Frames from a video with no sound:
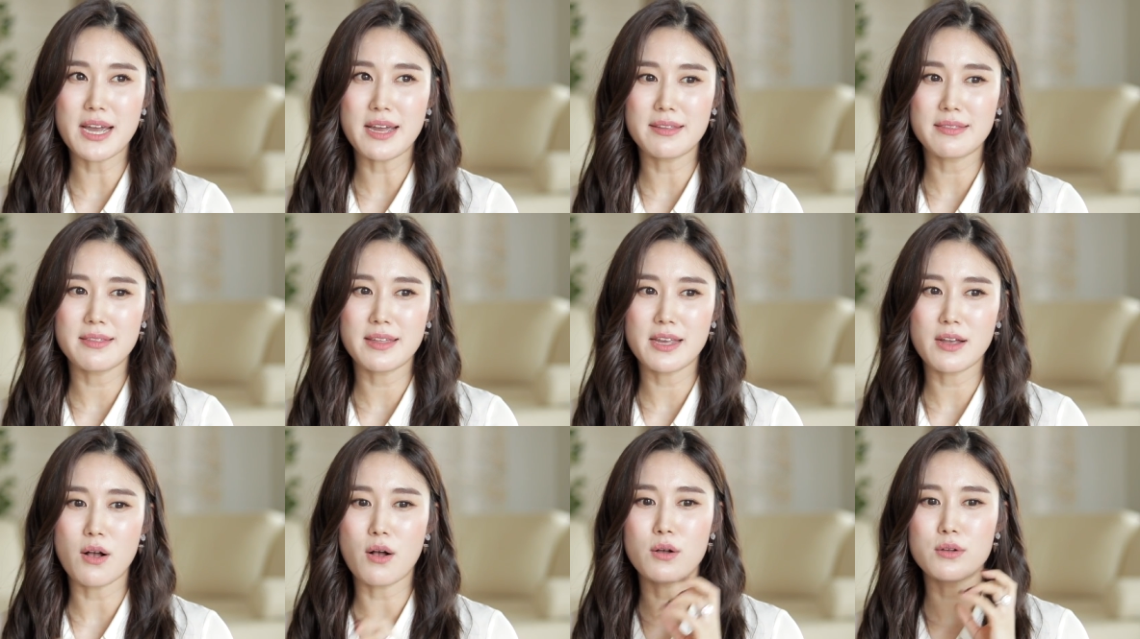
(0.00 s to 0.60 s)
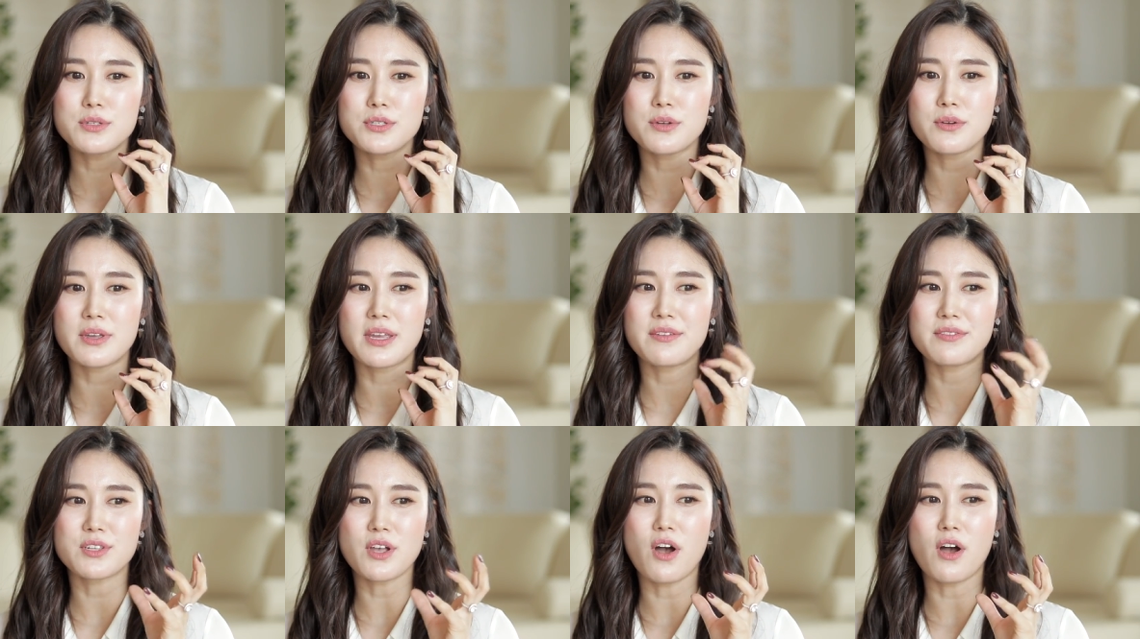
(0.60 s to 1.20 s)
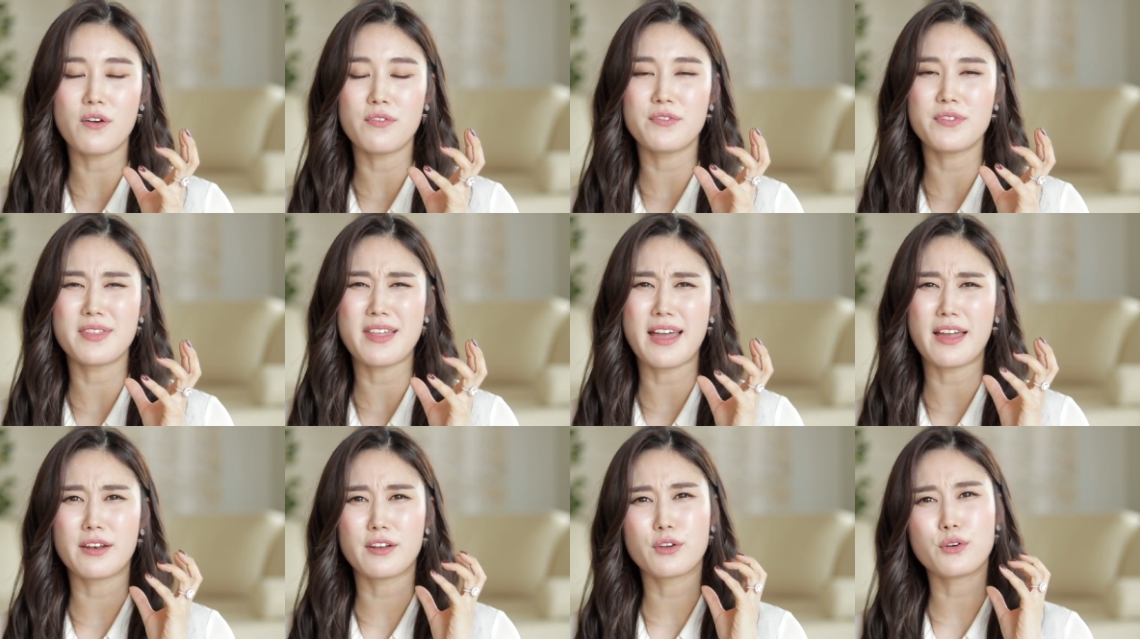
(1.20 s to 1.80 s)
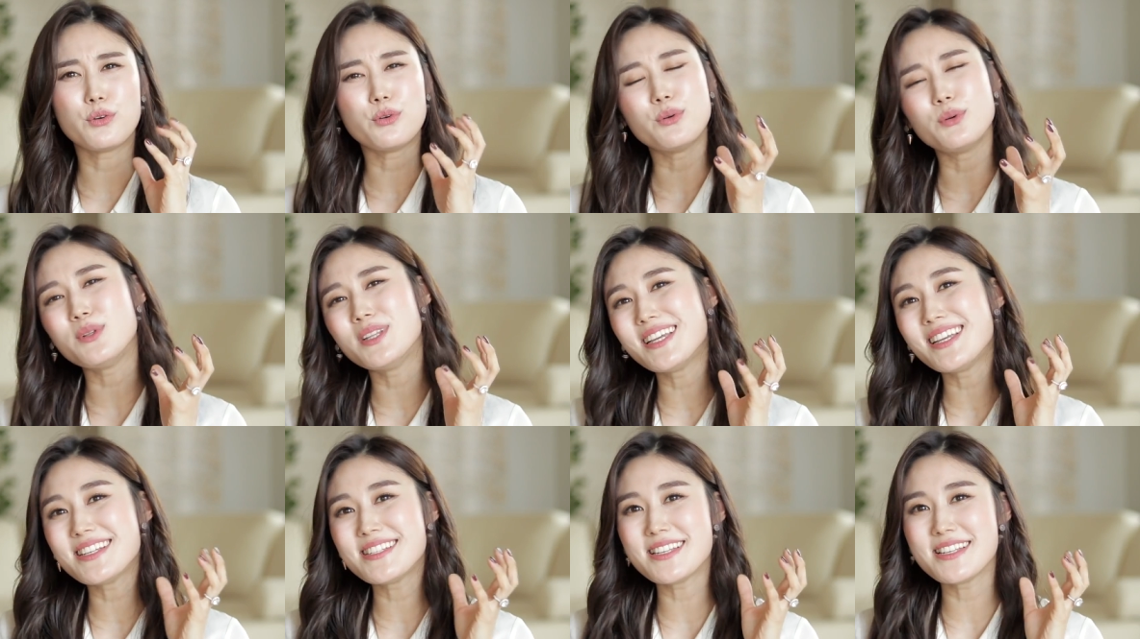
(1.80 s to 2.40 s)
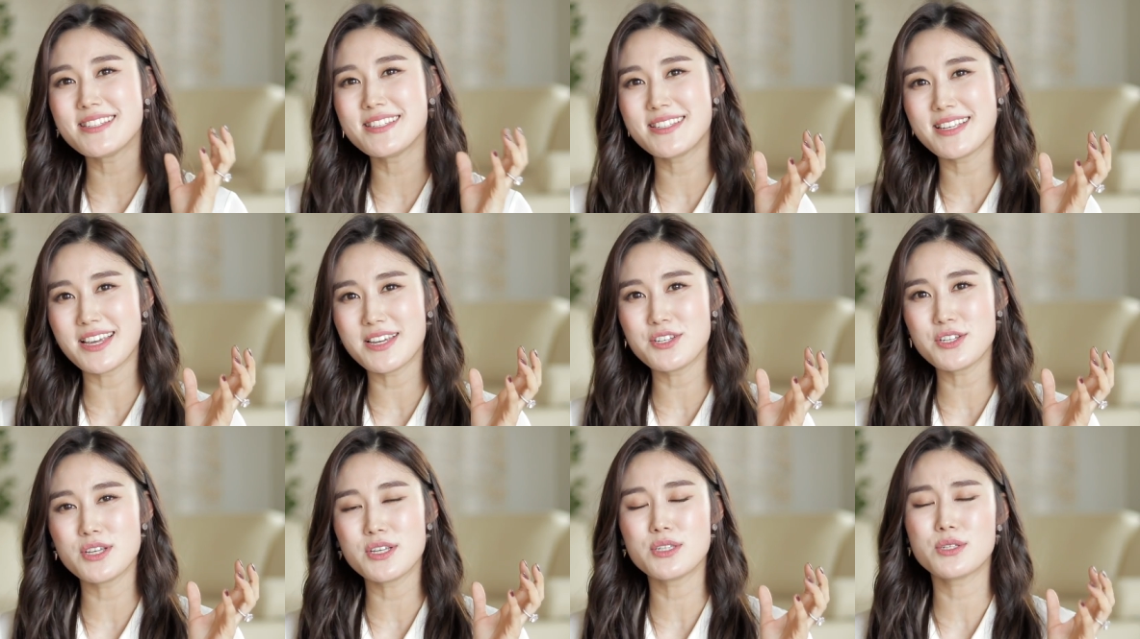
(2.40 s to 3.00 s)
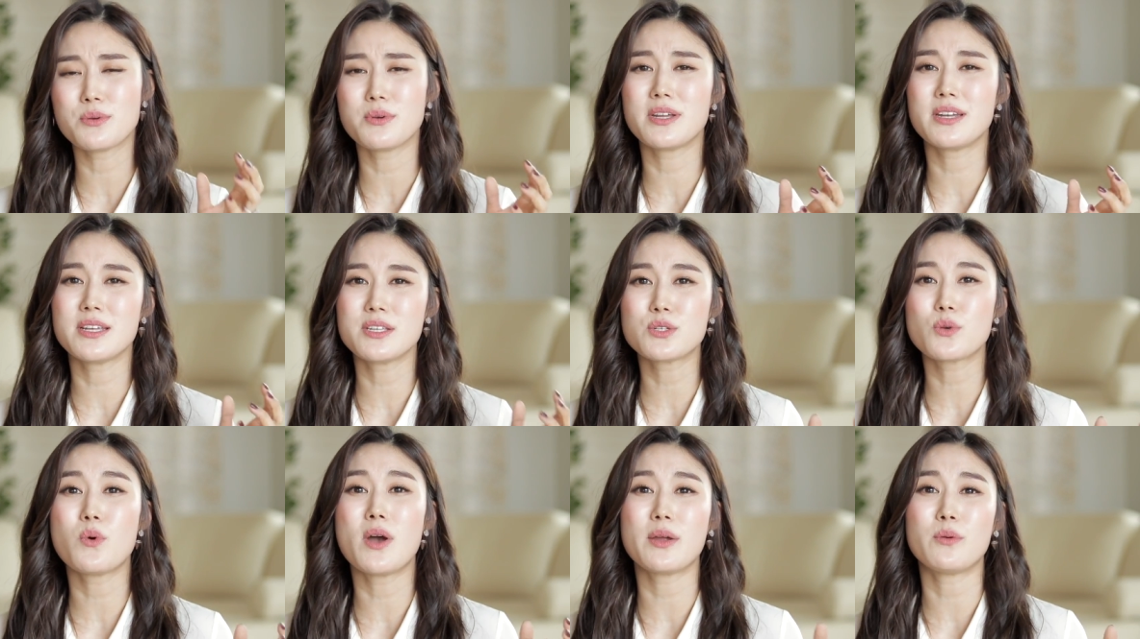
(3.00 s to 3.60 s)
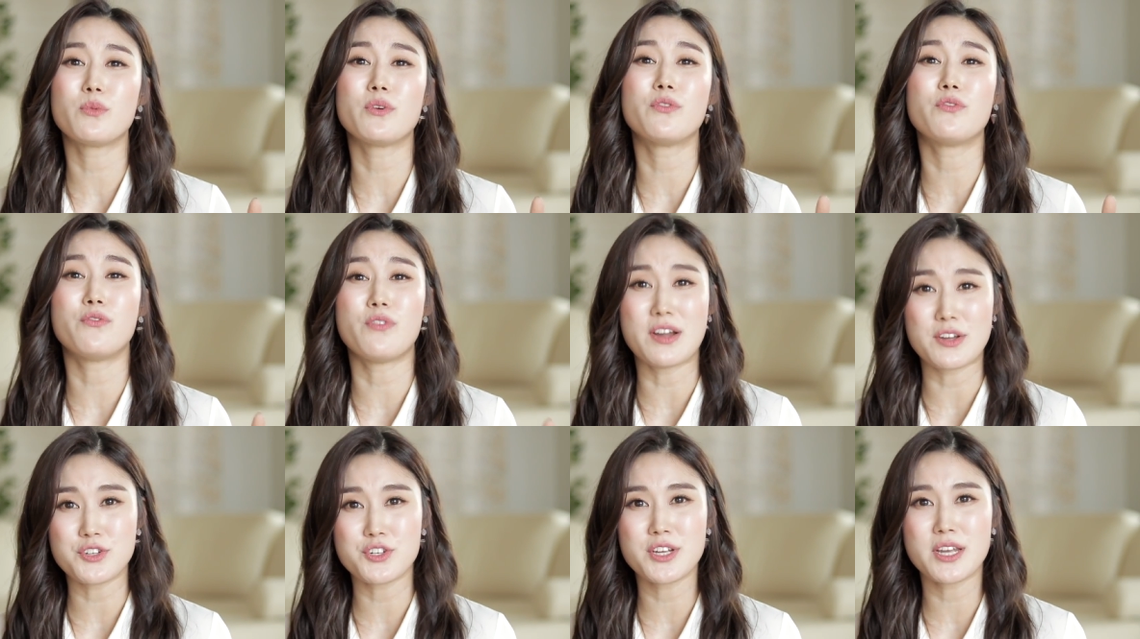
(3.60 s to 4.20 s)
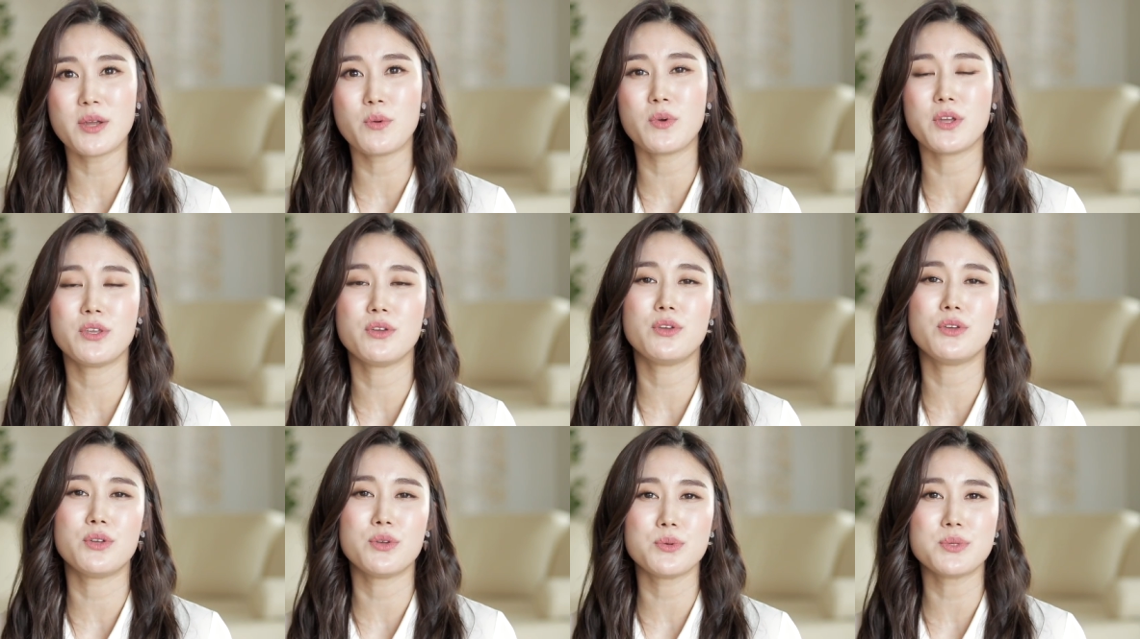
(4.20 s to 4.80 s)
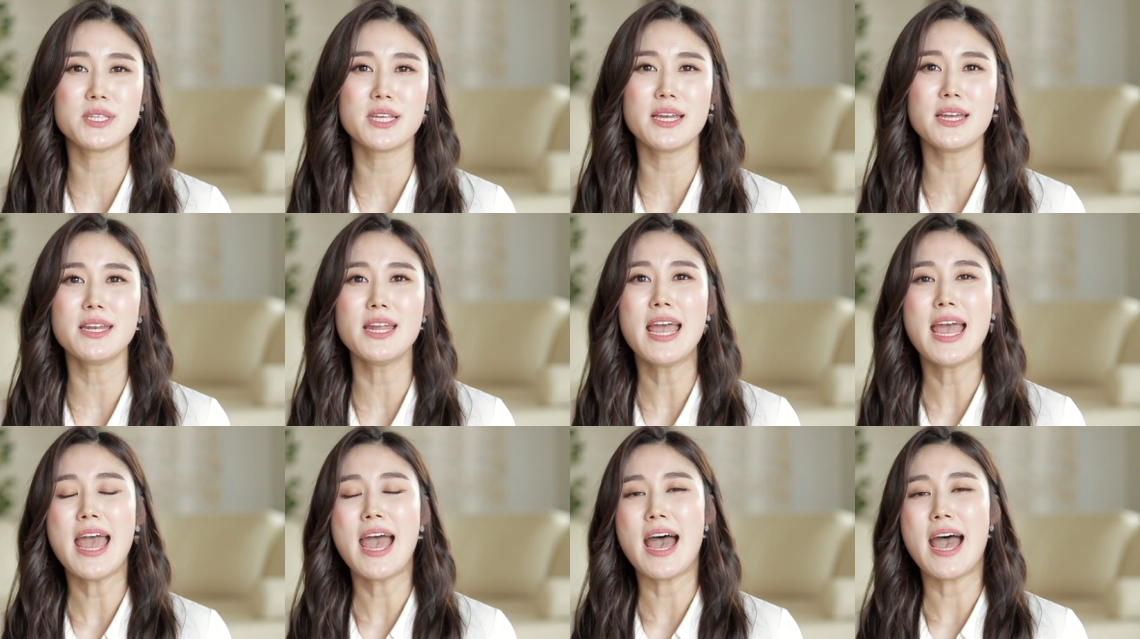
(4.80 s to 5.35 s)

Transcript: I think, also gives off that cooling sensation, so it is quite refreshing when you use it.